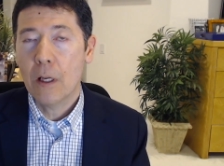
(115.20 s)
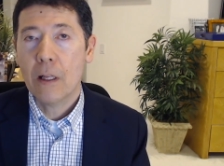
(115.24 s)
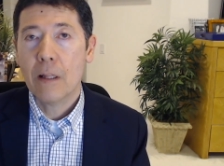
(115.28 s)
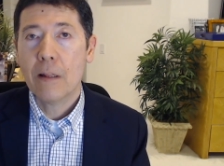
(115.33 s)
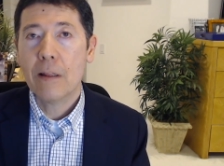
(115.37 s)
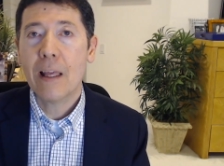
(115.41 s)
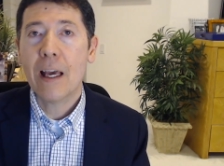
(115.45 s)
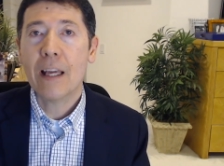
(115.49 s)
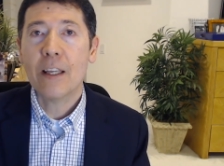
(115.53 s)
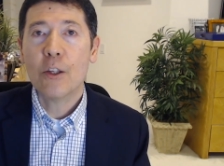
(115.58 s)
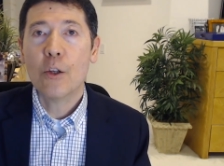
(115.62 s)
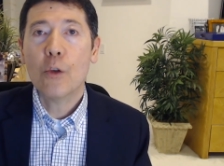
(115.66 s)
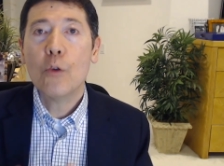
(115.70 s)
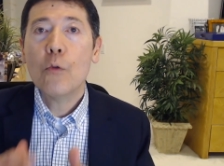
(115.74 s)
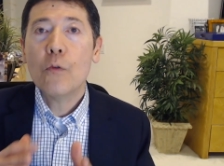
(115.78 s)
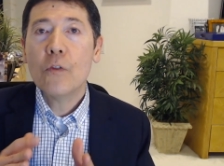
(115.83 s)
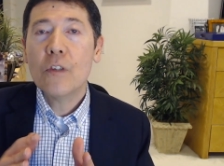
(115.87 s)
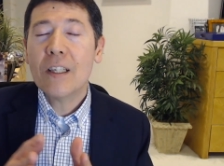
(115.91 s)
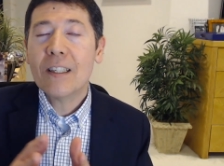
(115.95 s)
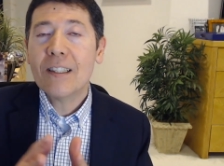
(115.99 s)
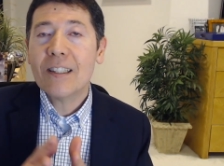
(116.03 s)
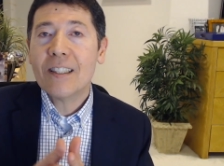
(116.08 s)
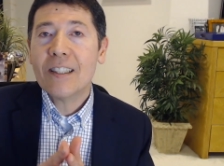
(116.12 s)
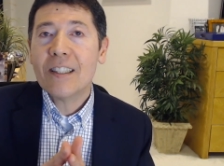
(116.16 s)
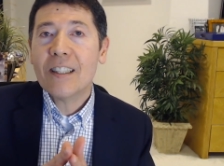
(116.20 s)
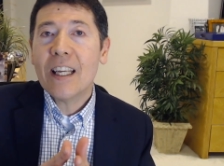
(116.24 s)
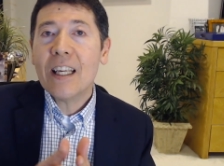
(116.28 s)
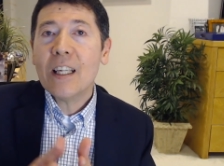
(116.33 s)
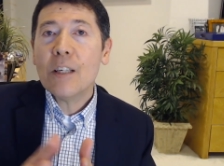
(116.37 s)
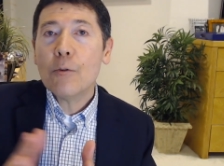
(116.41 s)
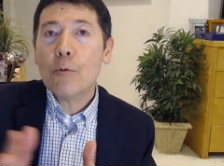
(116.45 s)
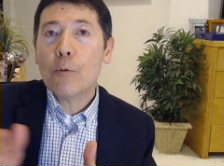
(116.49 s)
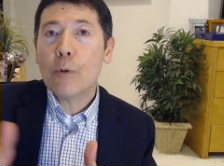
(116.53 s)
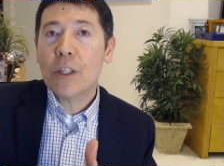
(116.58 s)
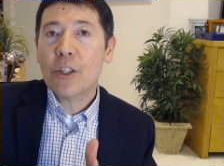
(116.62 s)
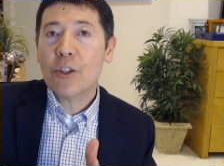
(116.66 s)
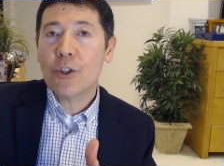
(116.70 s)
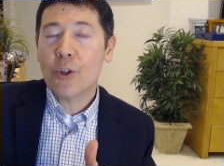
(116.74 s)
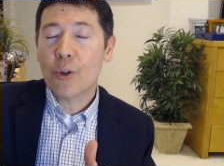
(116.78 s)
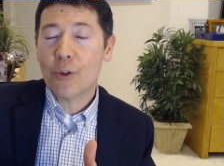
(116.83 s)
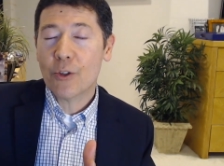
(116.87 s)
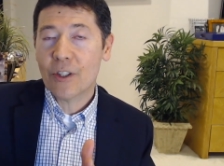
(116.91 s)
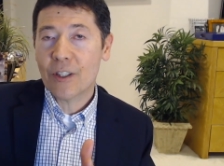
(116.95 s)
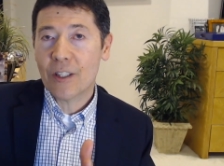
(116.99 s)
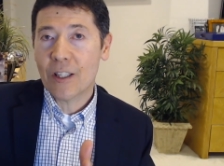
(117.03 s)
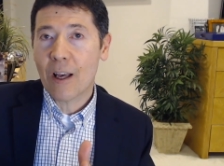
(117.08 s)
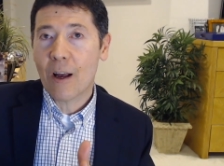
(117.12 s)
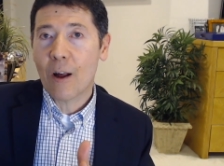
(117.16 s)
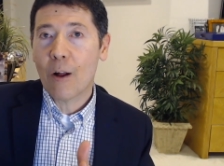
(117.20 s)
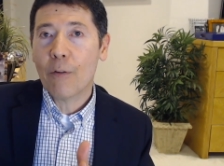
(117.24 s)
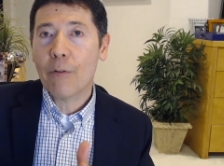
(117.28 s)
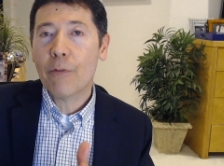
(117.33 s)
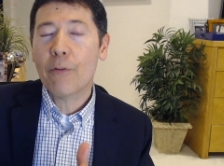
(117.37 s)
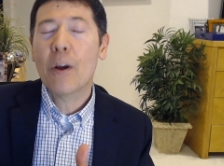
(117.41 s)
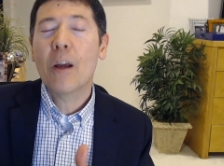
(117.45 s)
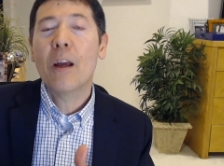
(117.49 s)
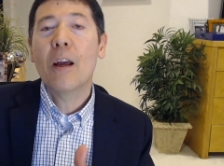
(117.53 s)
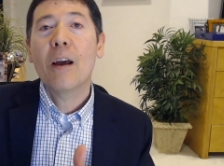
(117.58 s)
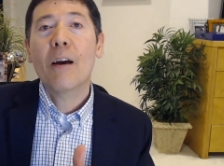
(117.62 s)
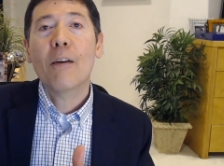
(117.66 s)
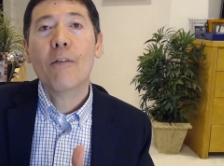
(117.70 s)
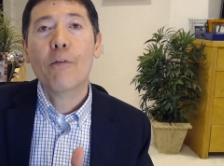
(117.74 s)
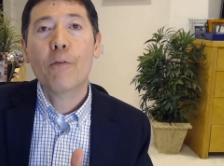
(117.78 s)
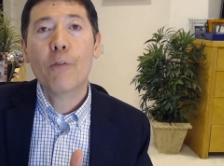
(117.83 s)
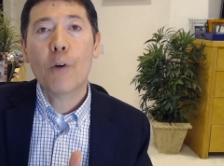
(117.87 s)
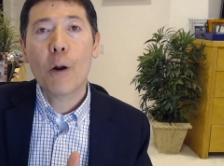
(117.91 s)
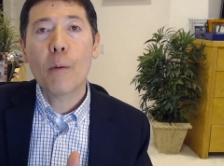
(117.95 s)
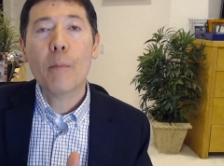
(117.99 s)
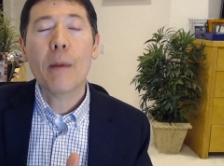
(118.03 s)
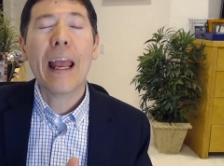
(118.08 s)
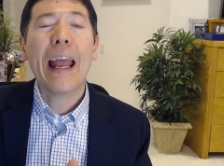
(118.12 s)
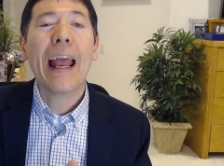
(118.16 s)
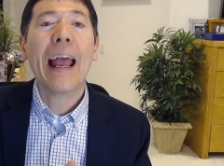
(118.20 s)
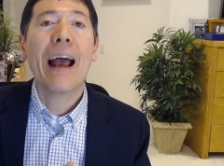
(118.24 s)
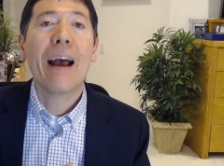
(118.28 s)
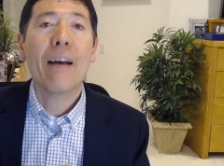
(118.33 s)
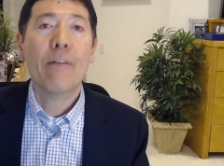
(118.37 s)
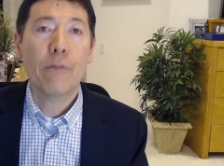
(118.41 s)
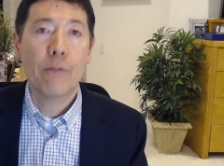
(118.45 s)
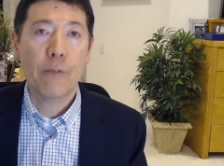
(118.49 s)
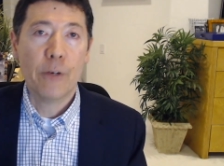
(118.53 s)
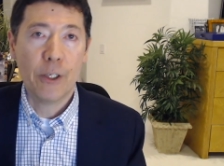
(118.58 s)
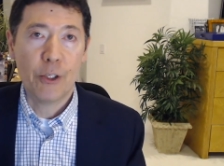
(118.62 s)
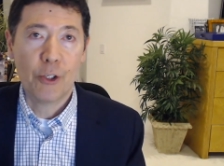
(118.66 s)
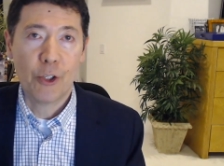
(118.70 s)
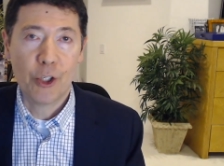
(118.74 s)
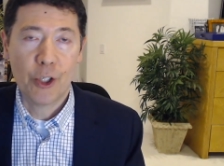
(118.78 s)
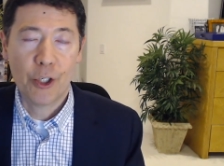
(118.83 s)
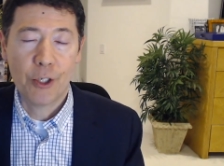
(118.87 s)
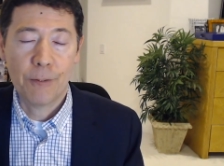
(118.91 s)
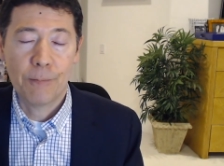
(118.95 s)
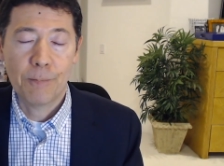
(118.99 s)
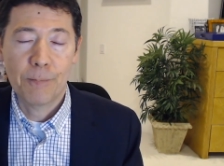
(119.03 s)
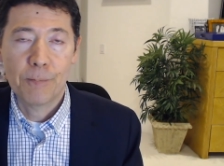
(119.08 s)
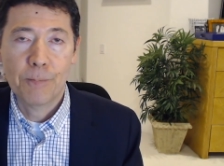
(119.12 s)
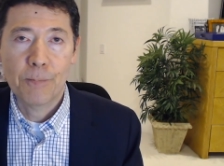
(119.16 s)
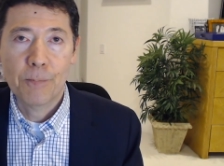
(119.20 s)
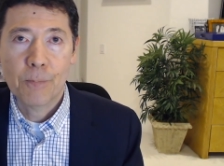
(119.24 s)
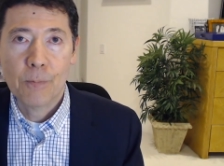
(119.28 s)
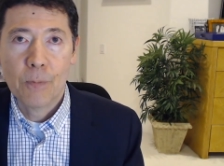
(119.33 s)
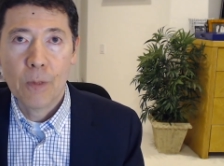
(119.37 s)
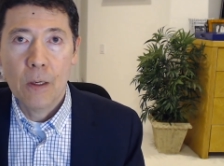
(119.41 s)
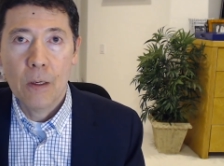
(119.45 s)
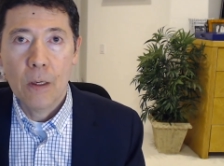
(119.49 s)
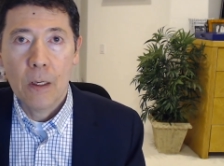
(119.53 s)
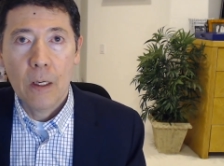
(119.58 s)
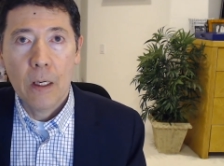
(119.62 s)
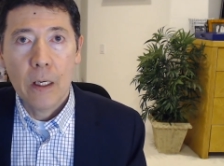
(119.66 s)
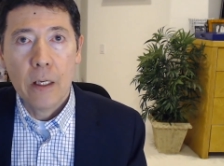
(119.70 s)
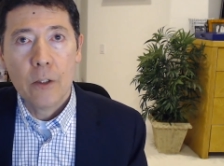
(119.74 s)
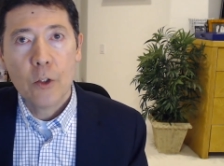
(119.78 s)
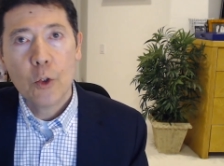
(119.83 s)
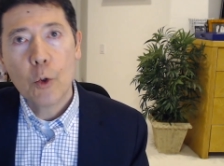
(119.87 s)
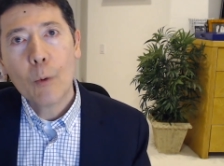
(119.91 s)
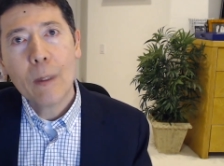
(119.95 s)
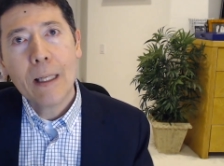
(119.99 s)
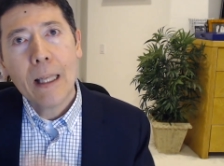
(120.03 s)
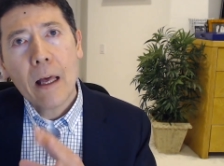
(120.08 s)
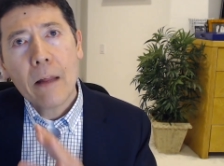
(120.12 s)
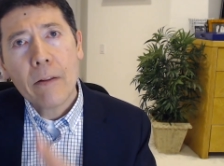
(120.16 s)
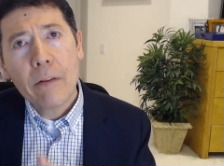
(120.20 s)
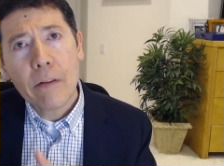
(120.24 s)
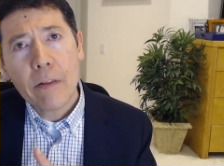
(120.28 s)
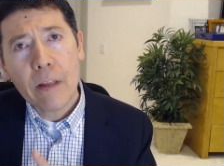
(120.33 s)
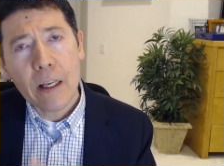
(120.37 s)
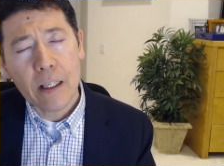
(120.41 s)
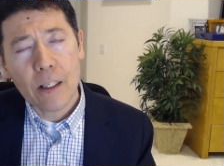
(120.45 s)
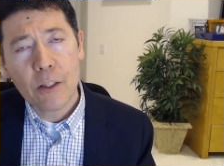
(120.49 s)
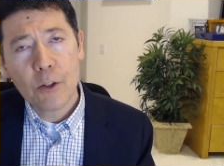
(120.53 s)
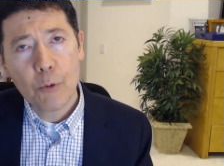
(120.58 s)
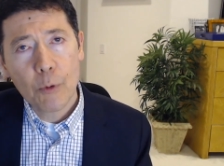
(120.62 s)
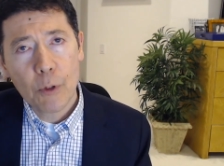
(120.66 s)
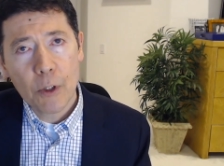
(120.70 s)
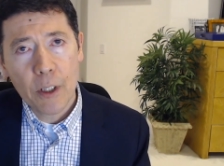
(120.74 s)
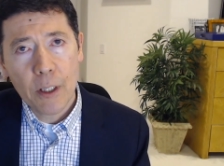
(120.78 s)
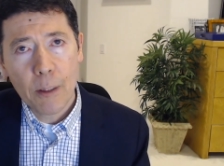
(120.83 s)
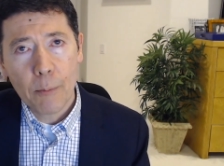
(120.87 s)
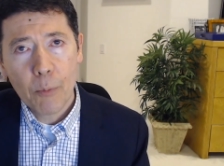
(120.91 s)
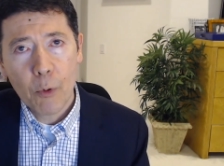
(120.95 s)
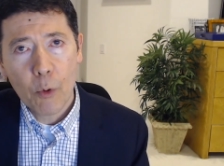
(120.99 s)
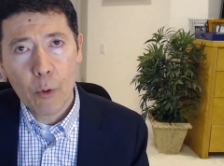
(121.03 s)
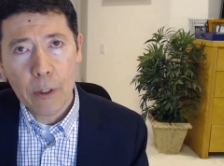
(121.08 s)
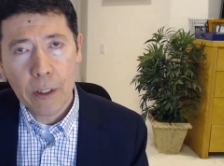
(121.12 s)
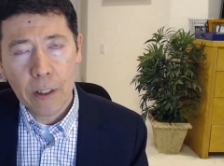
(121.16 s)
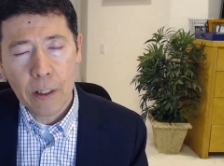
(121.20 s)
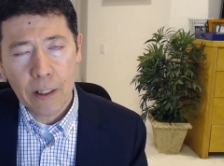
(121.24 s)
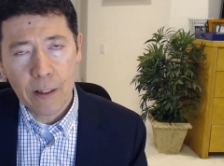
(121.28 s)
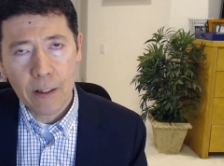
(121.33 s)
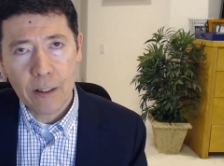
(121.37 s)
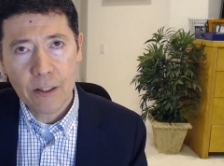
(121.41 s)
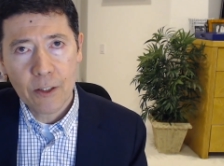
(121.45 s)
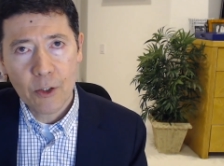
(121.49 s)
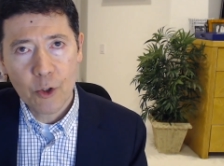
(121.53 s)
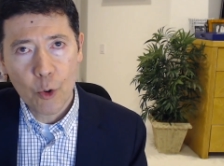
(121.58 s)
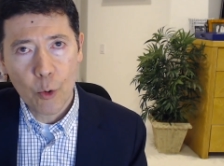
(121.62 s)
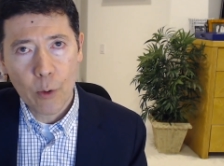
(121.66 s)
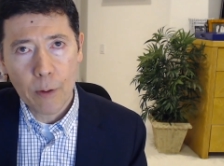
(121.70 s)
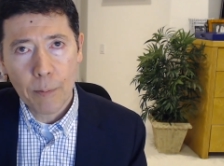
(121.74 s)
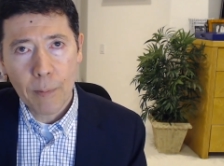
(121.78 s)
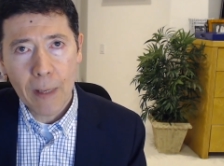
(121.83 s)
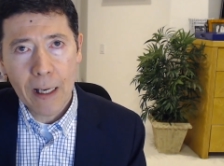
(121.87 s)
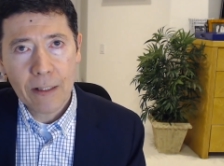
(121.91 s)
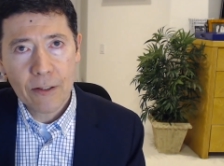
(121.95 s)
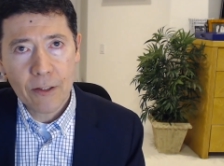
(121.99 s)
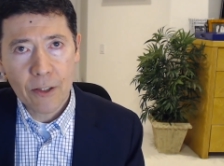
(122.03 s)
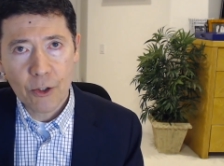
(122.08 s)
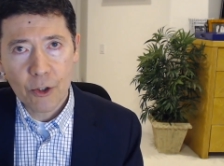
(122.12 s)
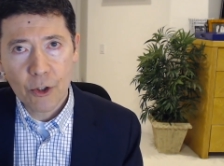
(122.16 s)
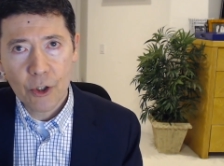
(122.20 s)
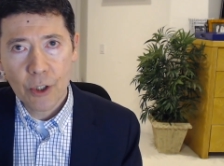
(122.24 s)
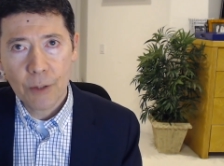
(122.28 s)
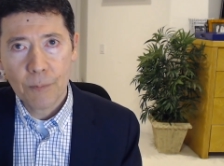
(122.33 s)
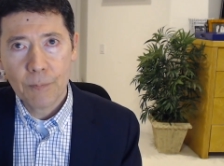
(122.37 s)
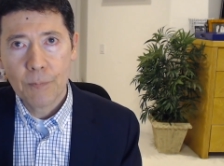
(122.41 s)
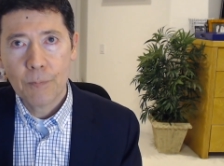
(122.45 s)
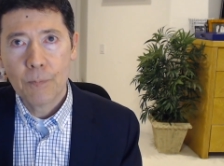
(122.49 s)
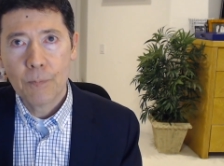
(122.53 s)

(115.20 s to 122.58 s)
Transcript: that you've distinguished yourself from average. So, another thing that's really important in this short message